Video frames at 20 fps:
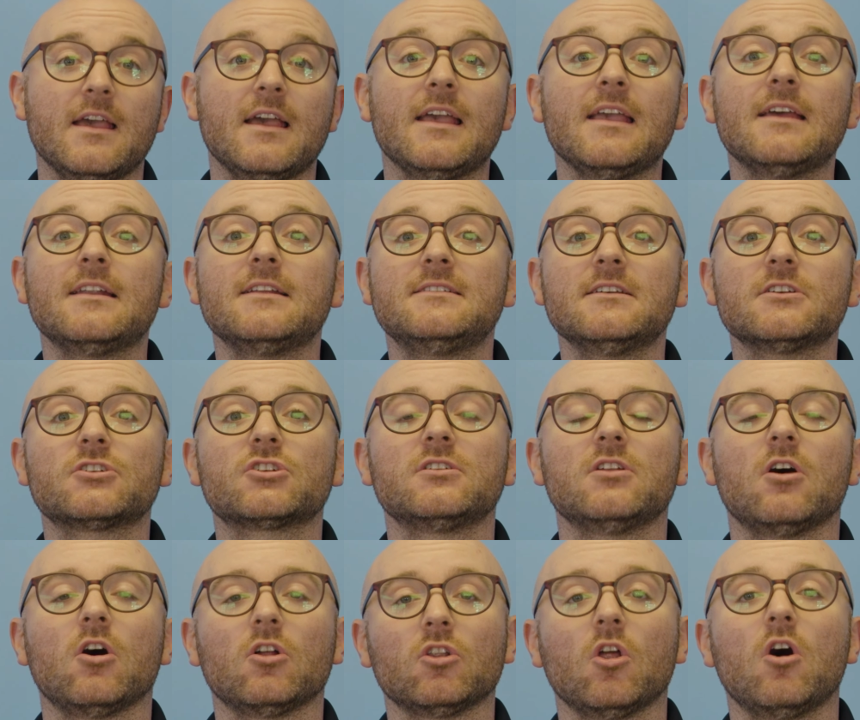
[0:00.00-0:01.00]
In addition,
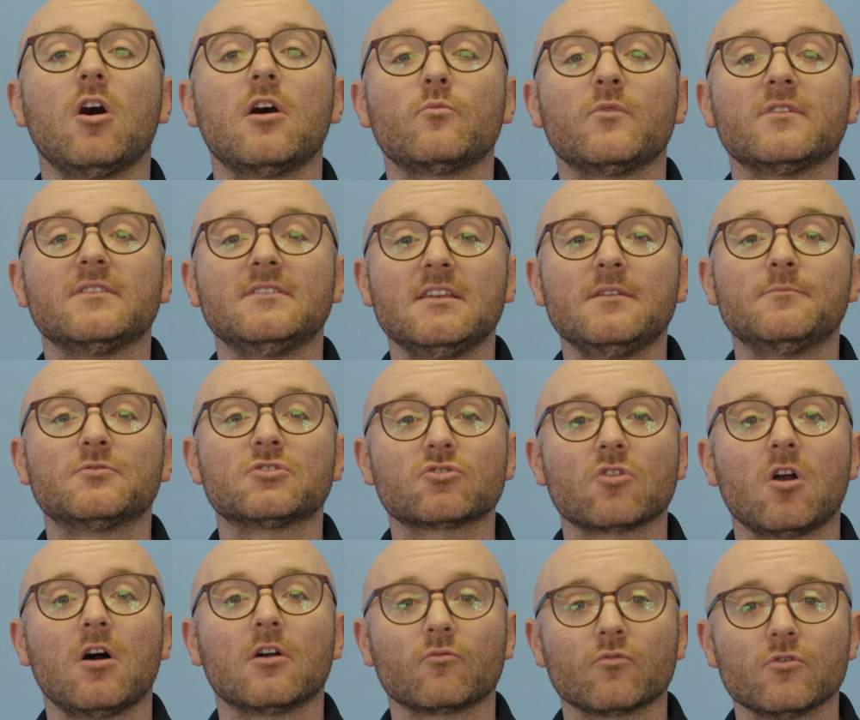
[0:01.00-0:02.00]
a lawn with deep,
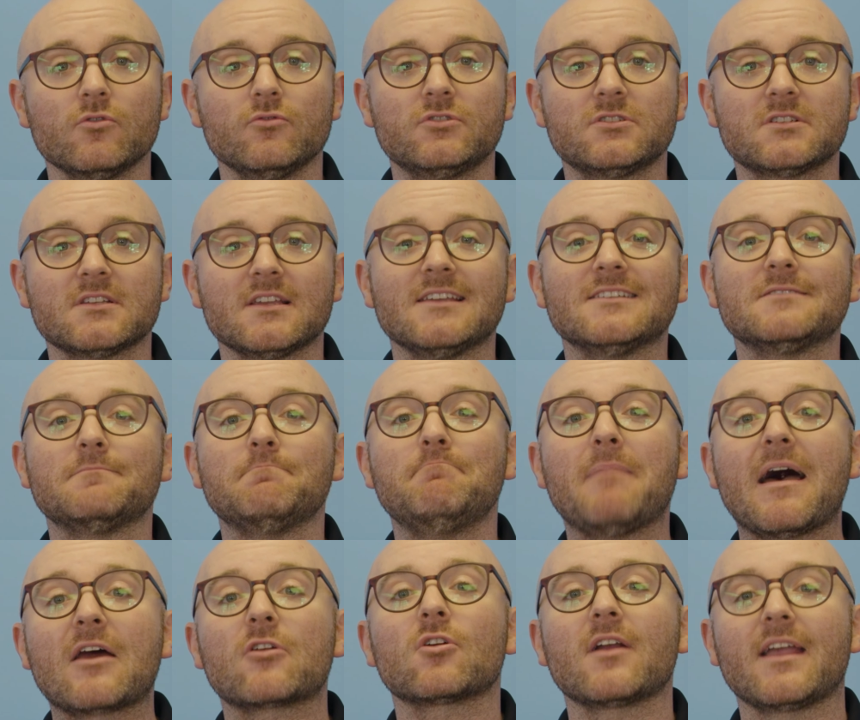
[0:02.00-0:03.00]
strong roots is
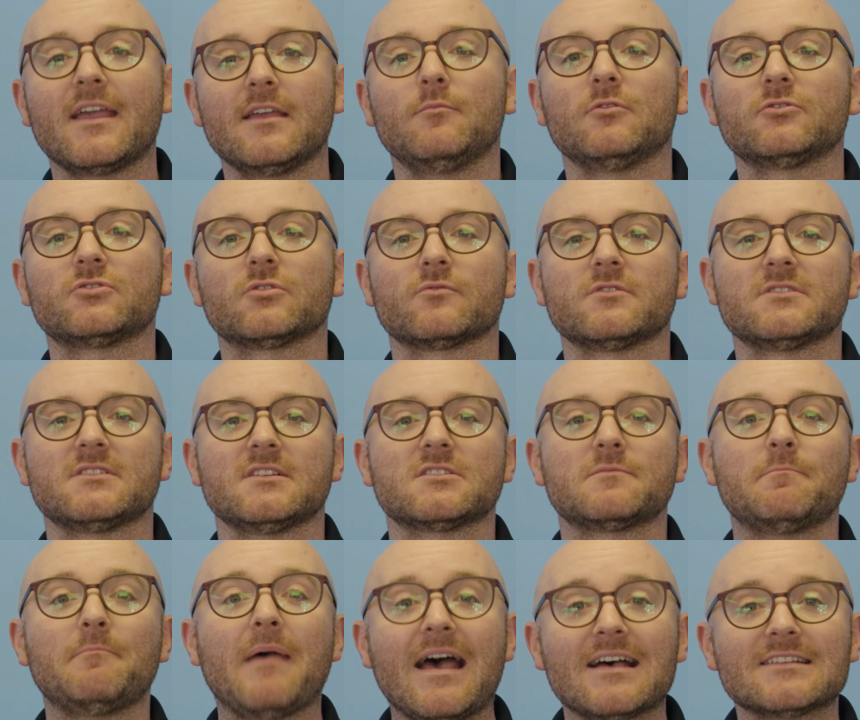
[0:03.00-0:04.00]
better able to resist
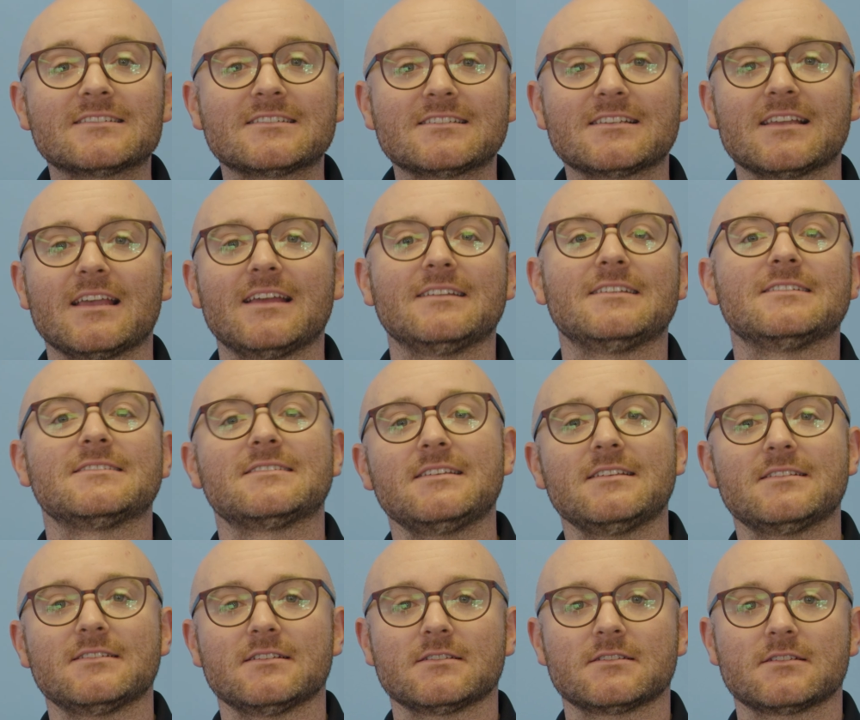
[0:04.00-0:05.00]
pests and
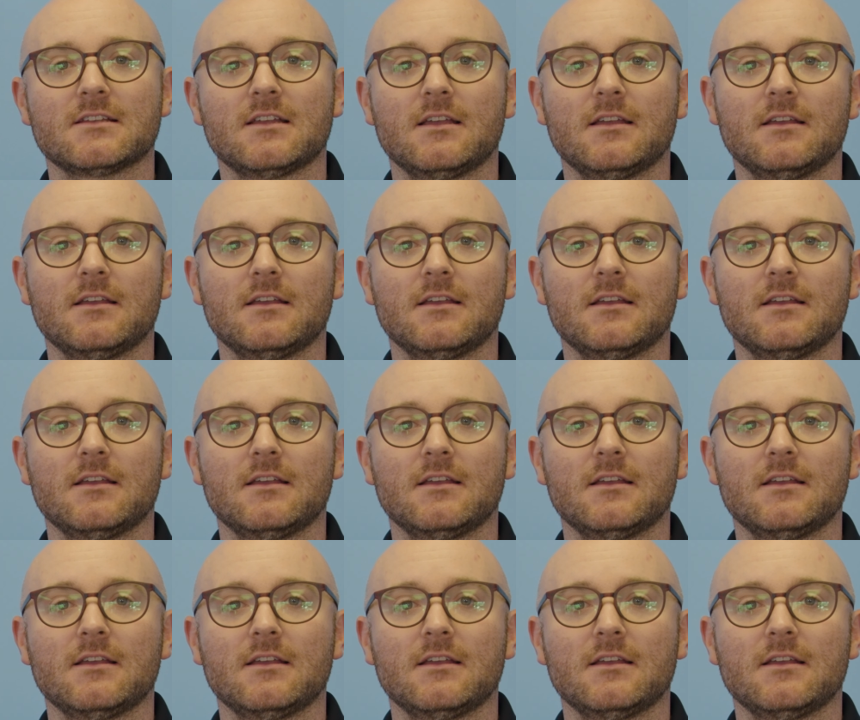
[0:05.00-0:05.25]
diseases.